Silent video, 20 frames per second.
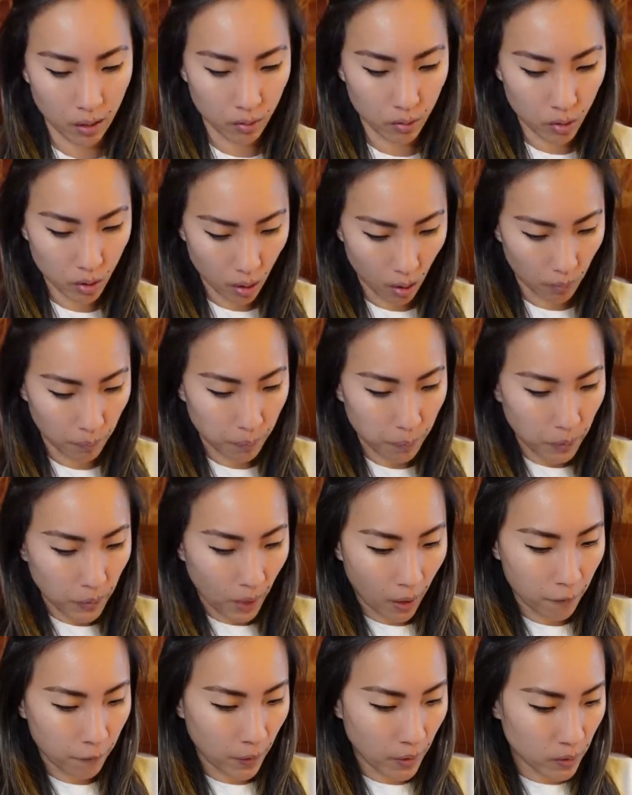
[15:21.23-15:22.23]
So
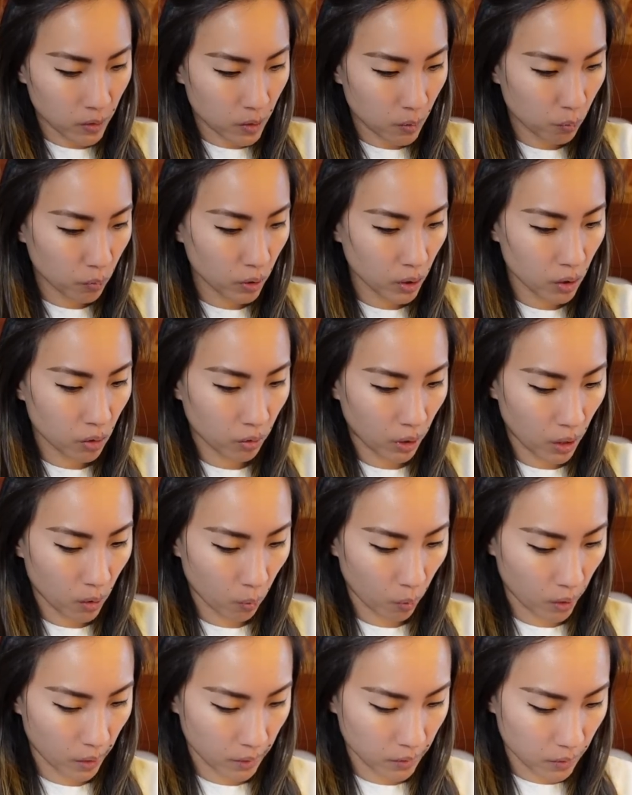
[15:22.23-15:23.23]
I found some really great
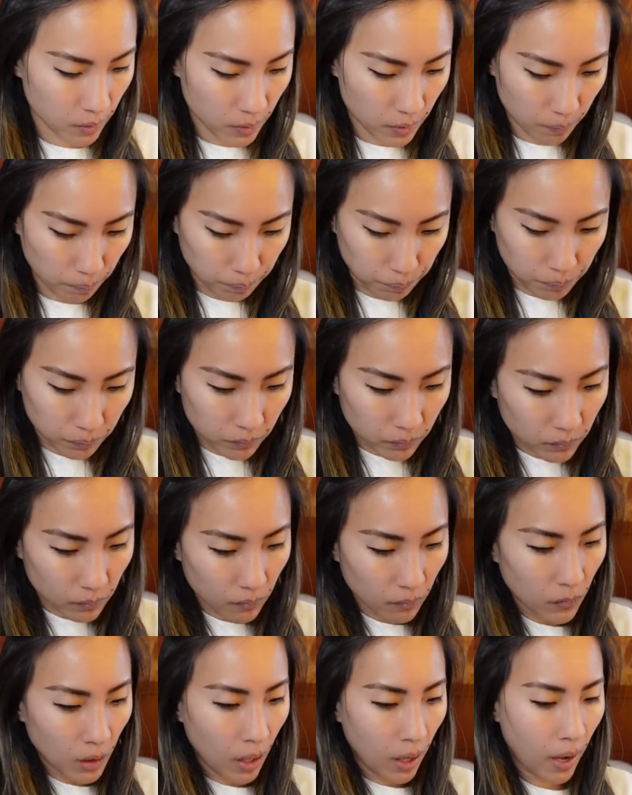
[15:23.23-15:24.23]

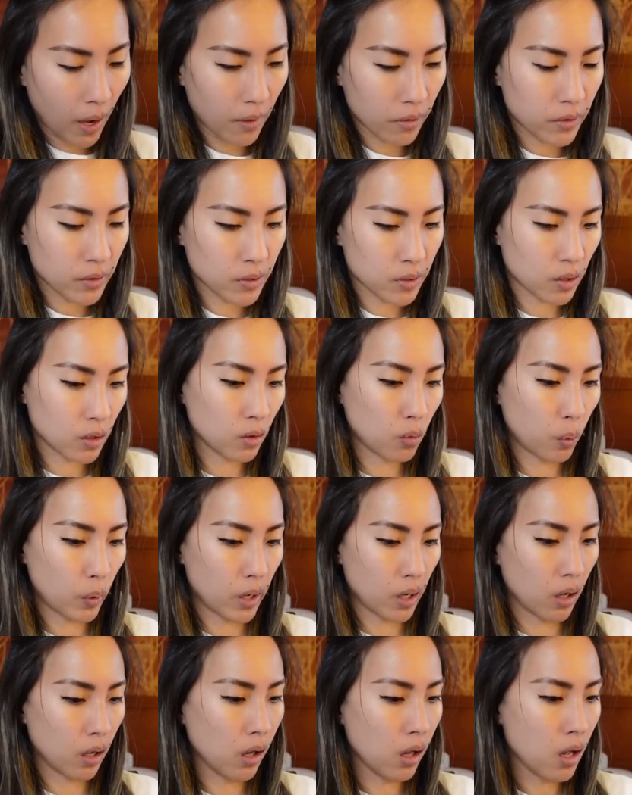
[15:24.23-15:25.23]
ones at this
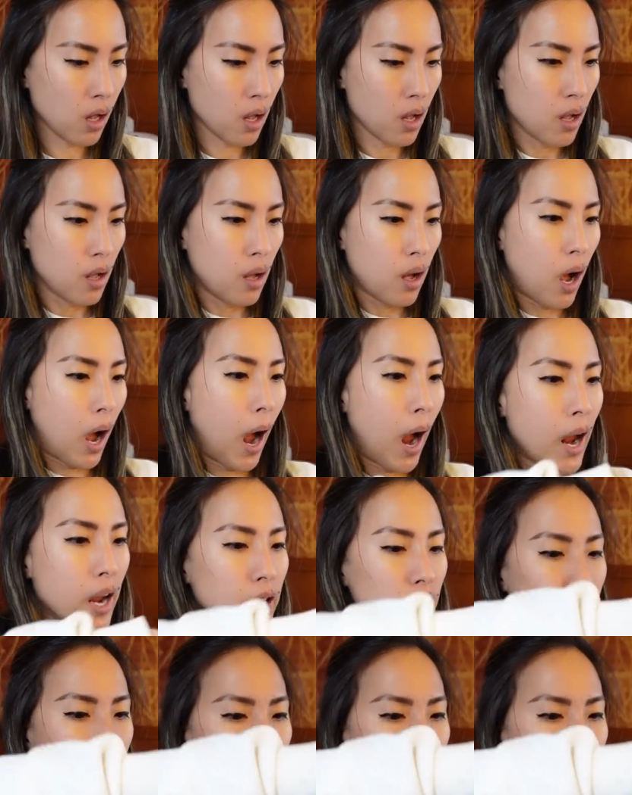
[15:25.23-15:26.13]
Goodwill. I